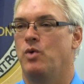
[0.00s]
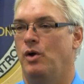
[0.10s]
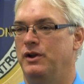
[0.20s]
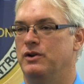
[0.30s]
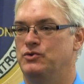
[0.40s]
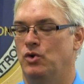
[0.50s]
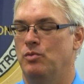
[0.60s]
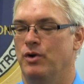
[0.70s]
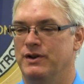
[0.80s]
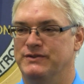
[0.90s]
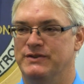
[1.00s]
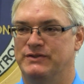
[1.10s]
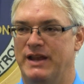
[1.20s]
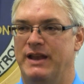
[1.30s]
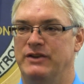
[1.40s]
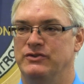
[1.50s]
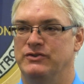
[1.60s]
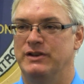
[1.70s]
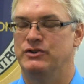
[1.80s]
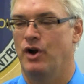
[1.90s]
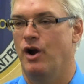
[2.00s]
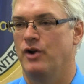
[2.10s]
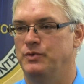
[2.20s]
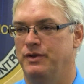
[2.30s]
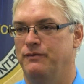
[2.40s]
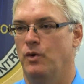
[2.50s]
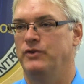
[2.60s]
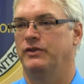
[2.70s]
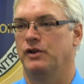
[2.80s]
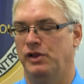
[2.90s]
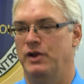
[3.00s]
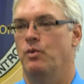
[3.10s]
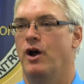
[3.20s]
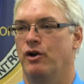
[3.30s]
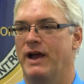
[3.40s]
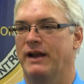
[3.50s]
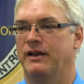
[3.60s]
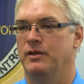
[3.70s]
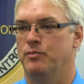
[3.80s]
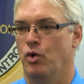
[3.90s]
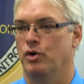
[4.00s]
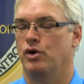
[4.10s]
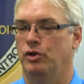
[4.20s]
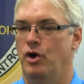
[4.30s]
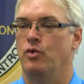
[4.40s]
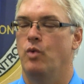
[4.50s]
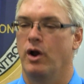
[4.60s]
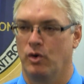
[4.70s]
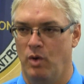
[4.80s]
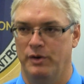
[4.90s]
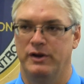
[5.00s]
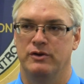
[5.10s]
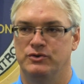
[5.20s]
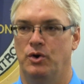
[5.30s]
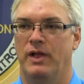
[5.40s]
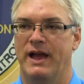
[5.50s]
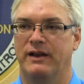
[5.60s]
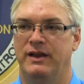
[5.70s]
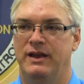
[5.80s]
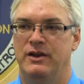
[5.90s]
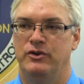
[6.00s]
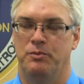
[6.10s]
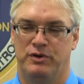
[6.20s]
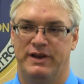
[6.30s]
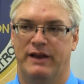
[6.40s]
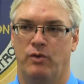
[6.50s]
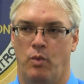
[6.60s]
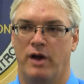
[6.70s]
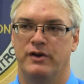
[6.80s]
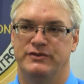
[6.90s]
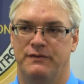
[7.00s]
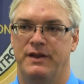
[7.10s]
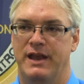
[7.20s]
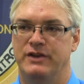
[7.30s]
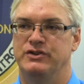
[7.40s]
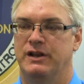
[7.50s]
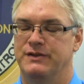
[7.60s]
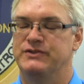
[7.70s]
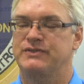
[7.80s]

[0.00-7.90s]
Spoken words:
Quality Control Board is the state agency charged with enforcing the Clean Water Act and the Port of Cologne Water Quality Control Act to protect the waters of the nation and the